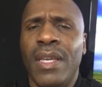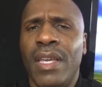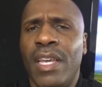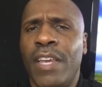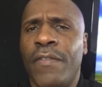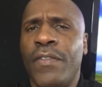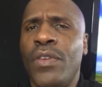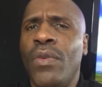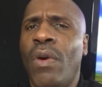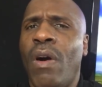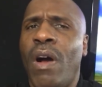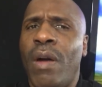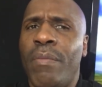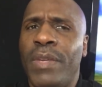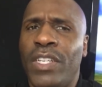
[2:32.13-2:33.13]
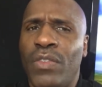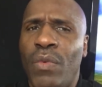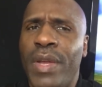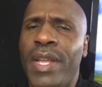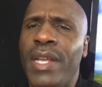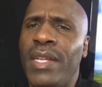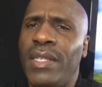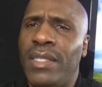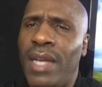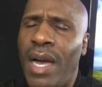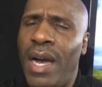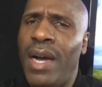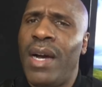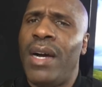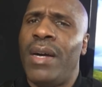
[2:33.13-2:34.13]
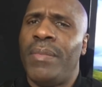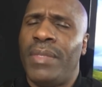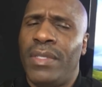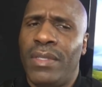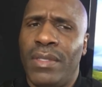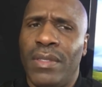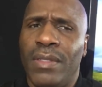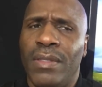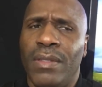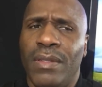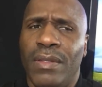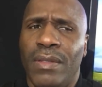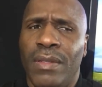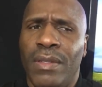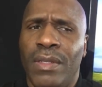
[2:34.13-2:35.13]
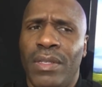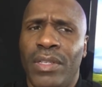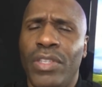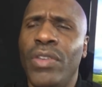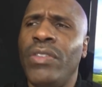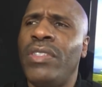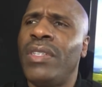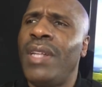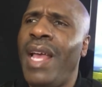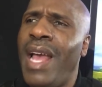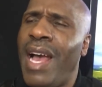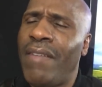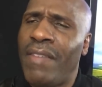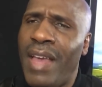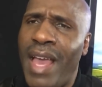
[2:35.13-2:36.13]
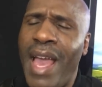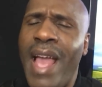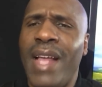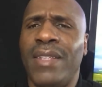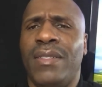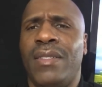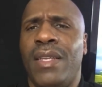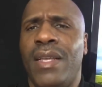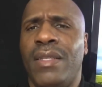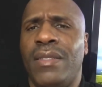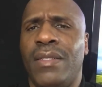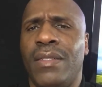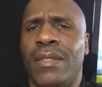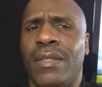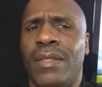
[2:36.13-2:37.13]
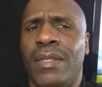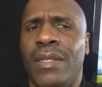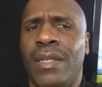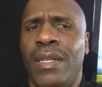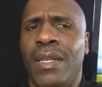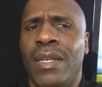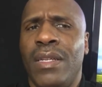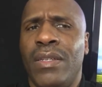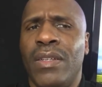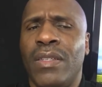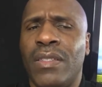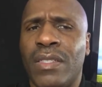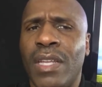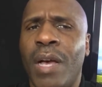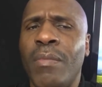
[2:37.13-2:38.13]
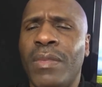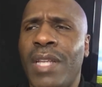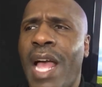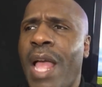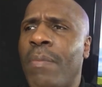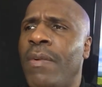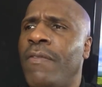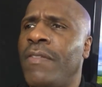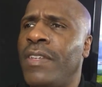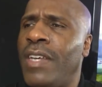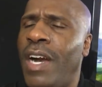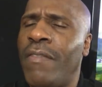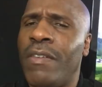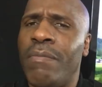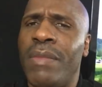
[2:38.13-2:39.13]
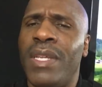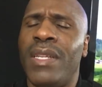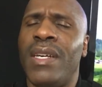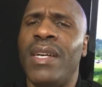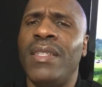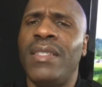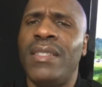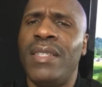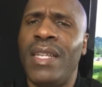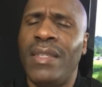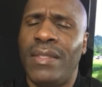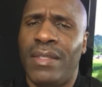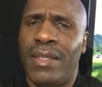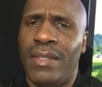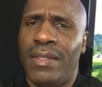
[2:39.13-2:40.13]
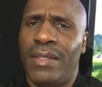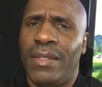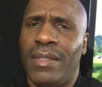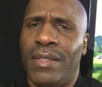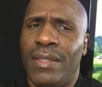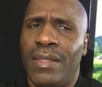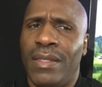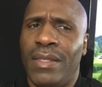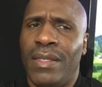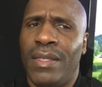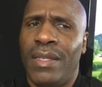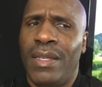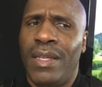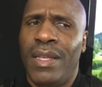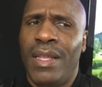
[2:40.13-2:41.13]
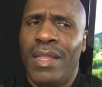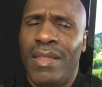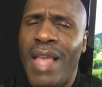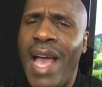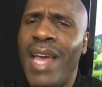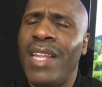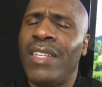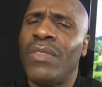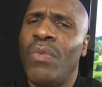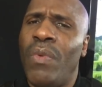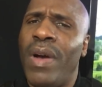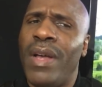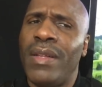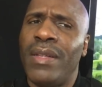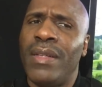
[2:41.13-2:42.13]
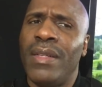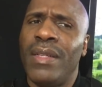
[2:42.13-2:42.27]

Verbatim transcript: If you are between jobs, you should have access to some type of government assistance. That is what